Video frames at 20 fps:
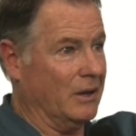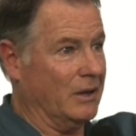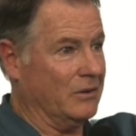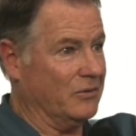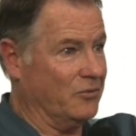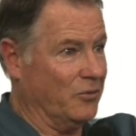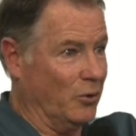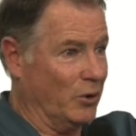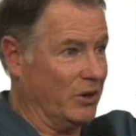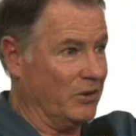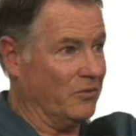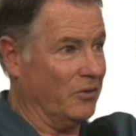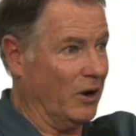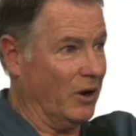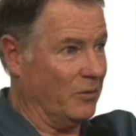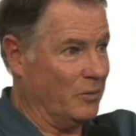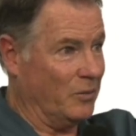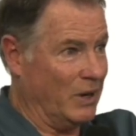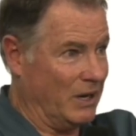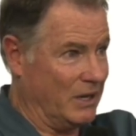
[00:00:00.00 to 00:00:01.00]
in
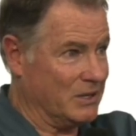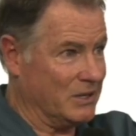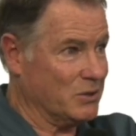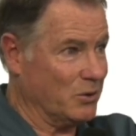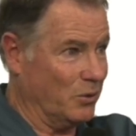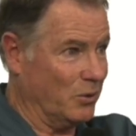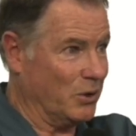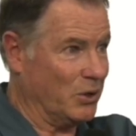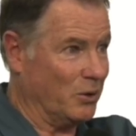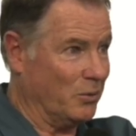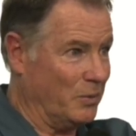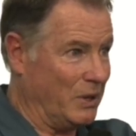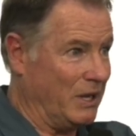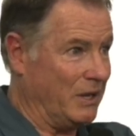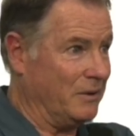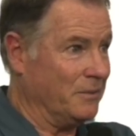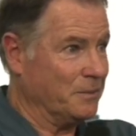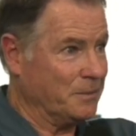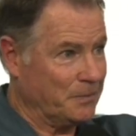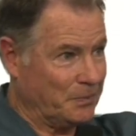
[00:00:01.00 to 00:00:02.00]
45 minutes or you'll
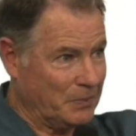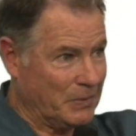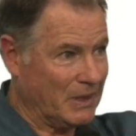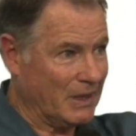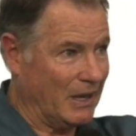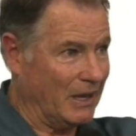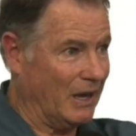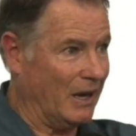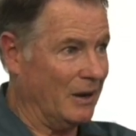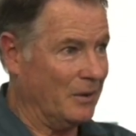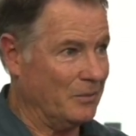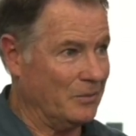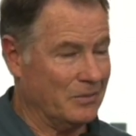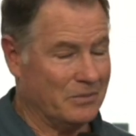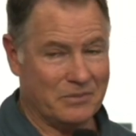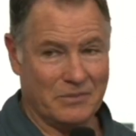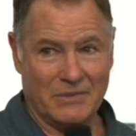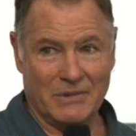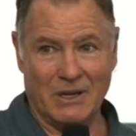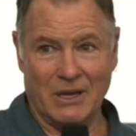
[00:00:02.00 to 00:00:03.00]
be,
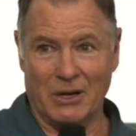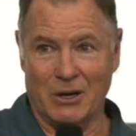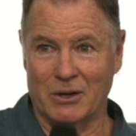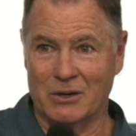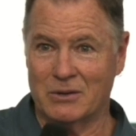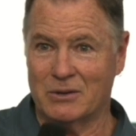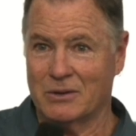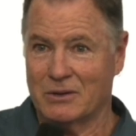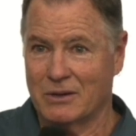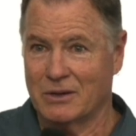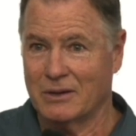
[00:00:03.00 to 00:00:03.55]
um, you know,